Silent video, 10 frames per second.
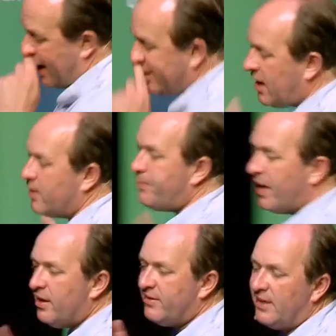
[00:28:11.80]
Alexander
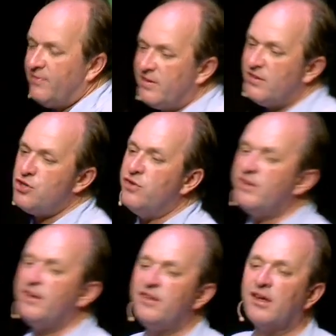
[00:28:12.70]
Burnes even
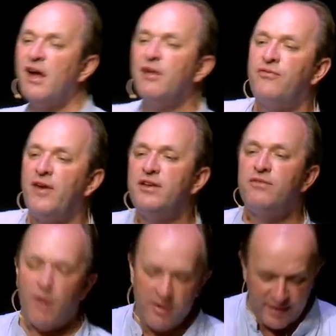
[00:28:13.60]
seduces the
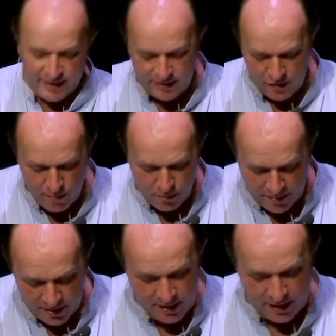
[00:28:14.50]
girlfriend of one of the leading
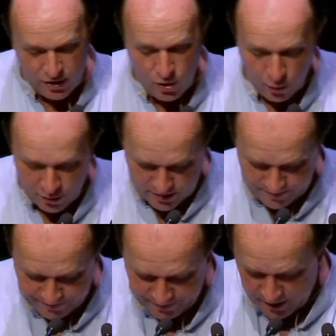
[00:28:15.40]
noblemen in court.
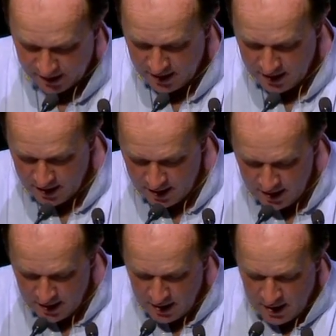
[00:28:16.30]

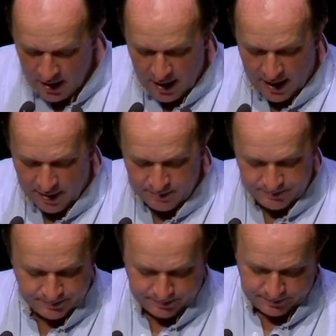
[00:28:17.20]

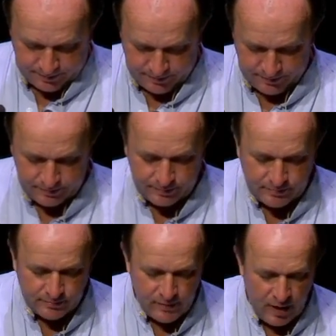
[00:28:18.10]
Um,
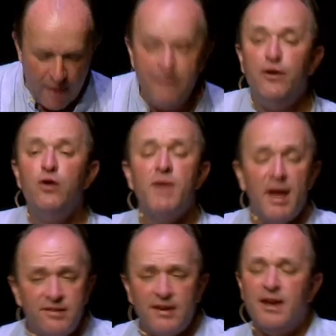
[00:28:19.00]
a few,
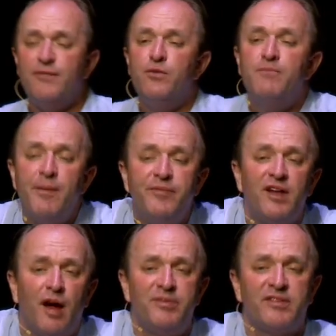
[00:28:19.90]
incidentally, a few
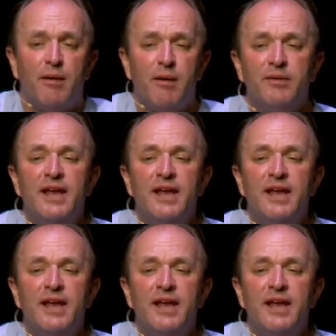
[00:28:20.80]
memsahibs have come up.